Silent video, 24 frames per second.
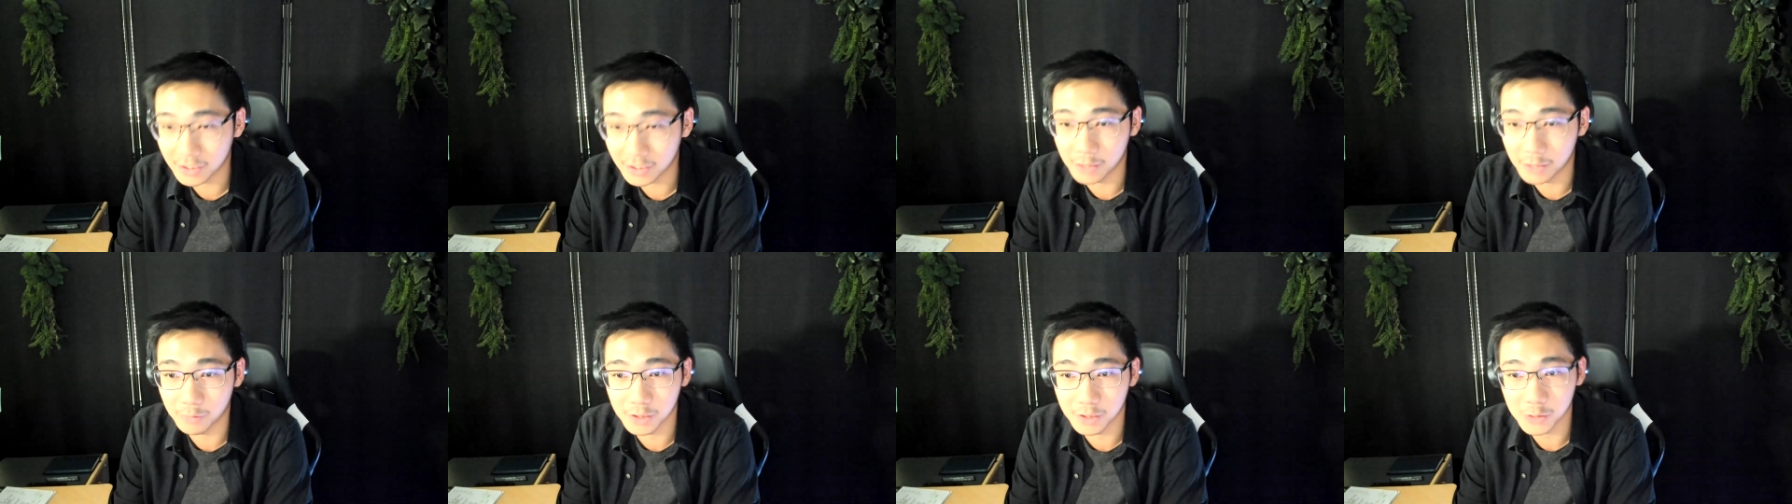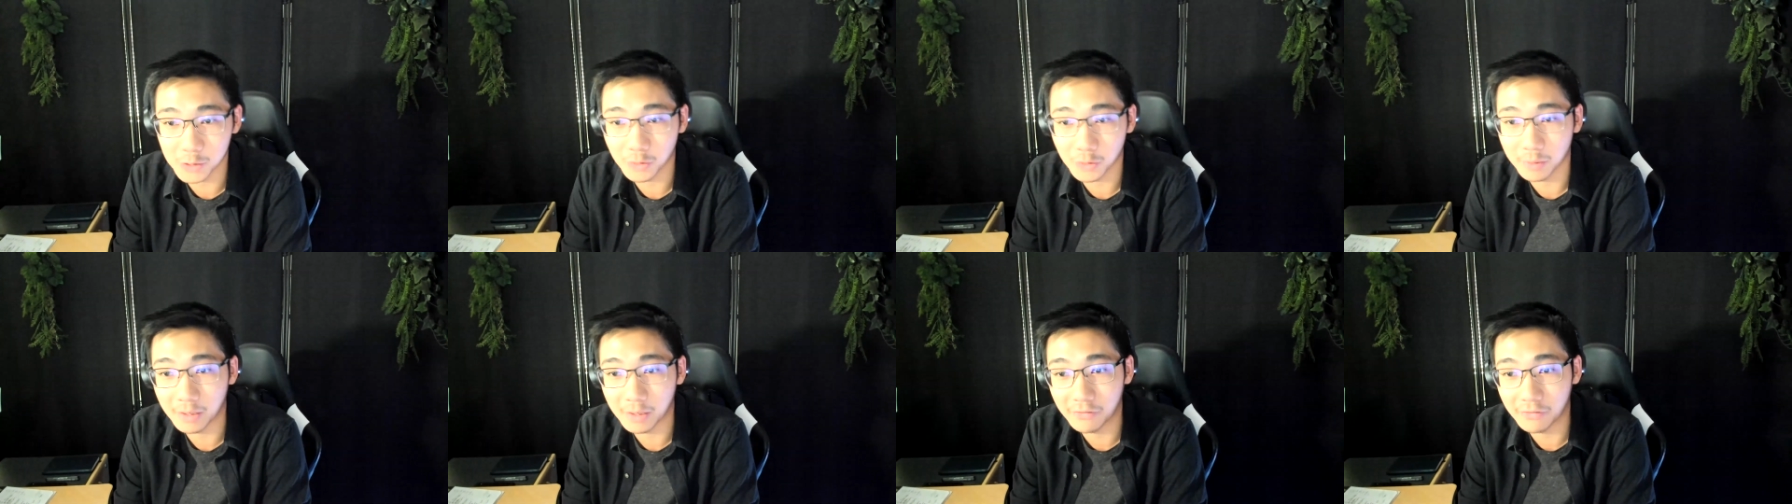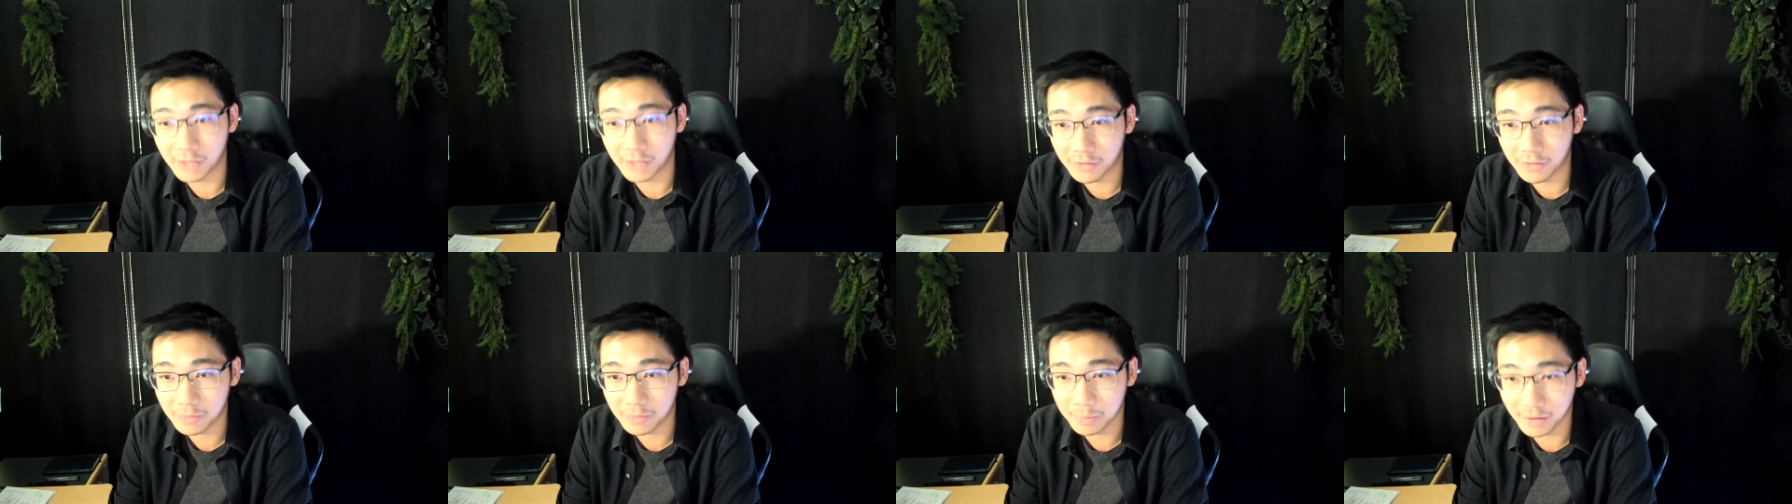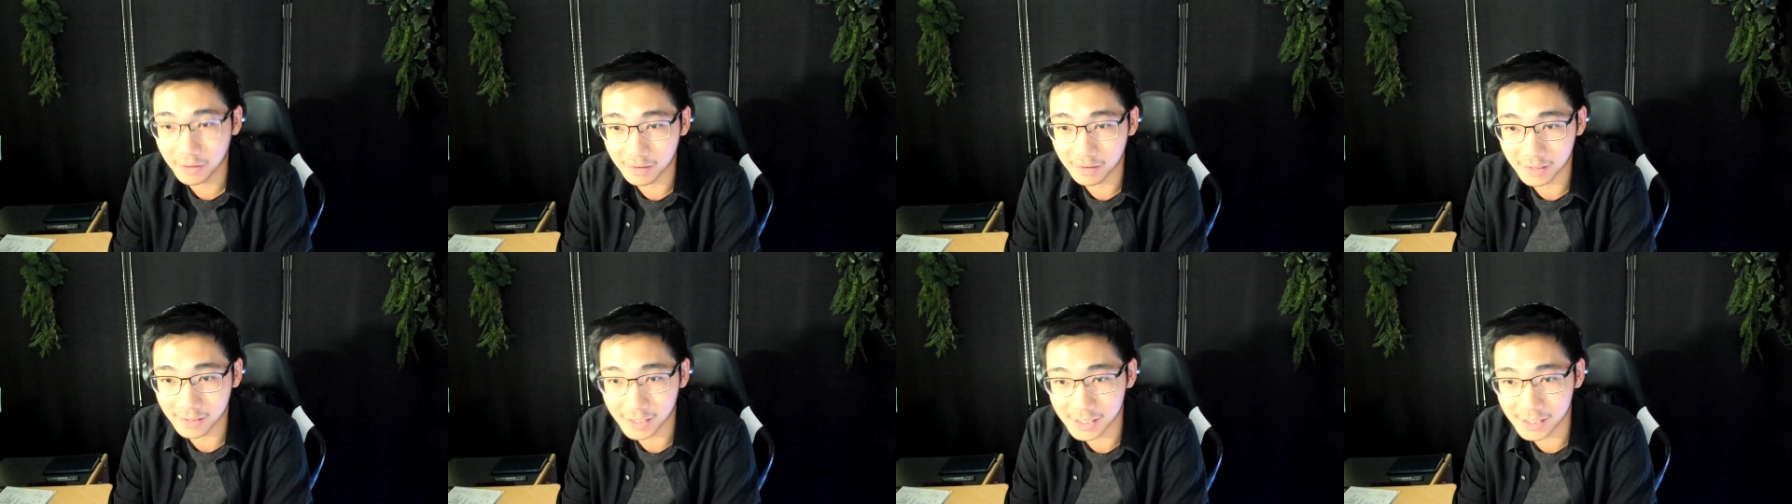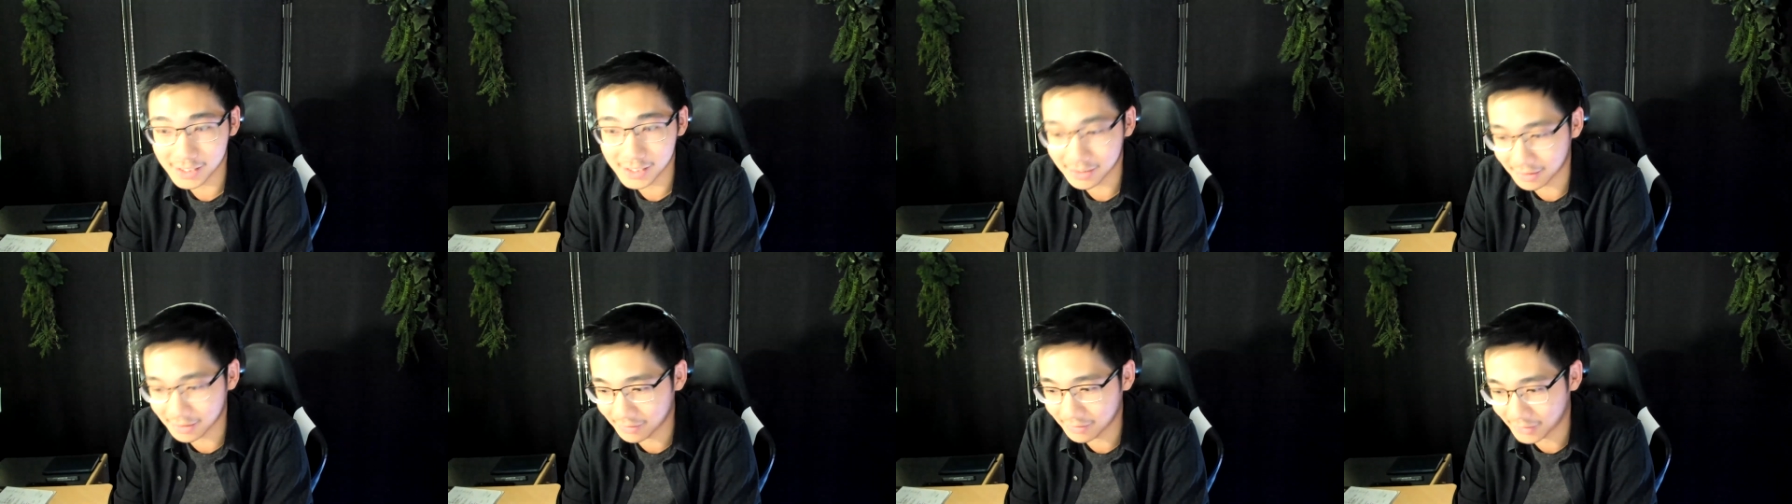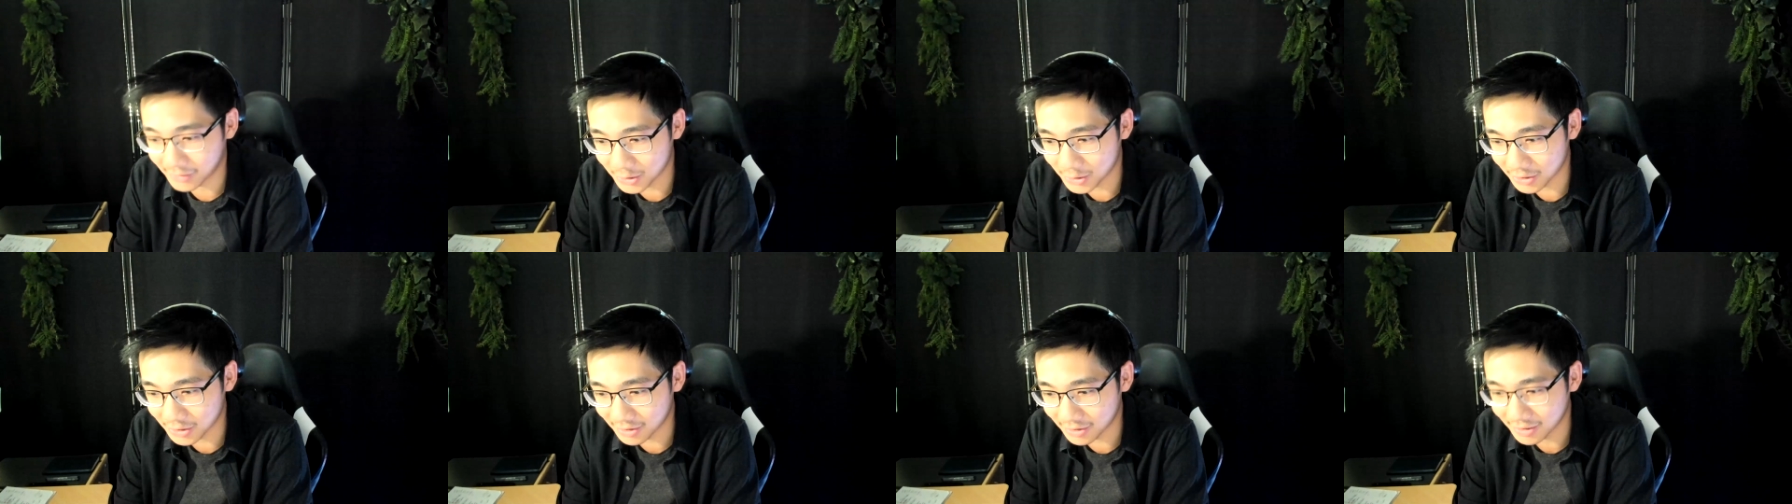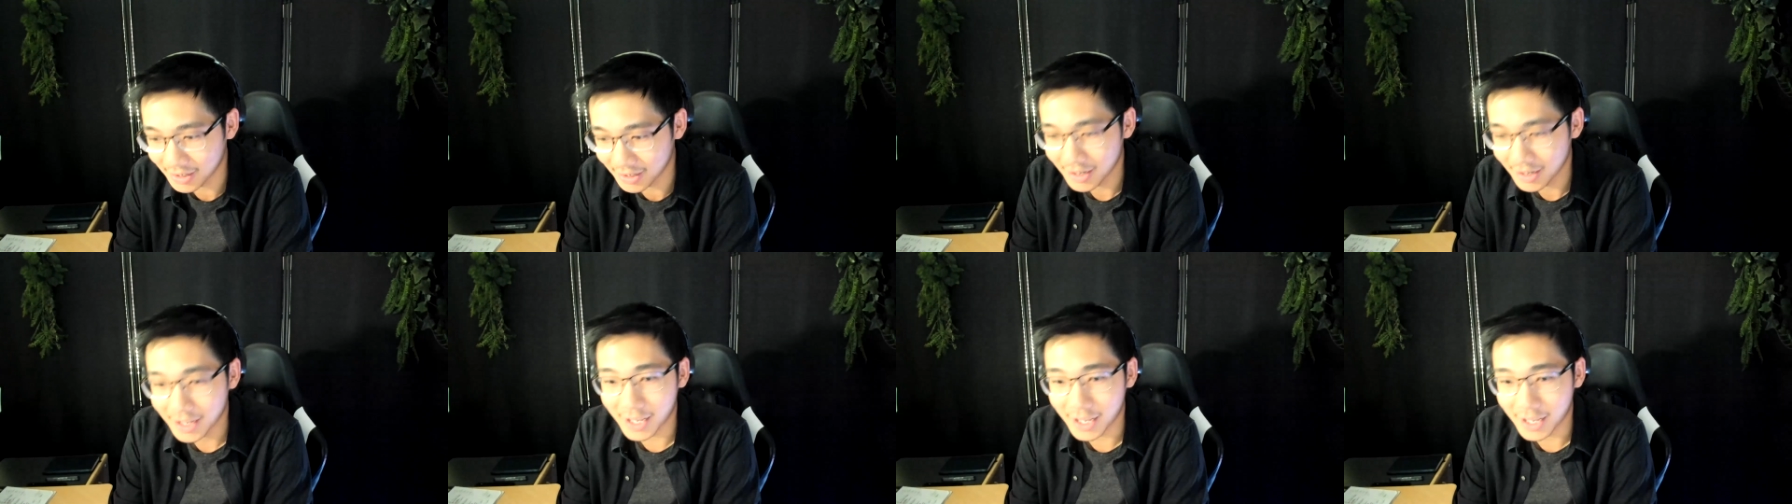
he runs one of my favorite podcasts on venture,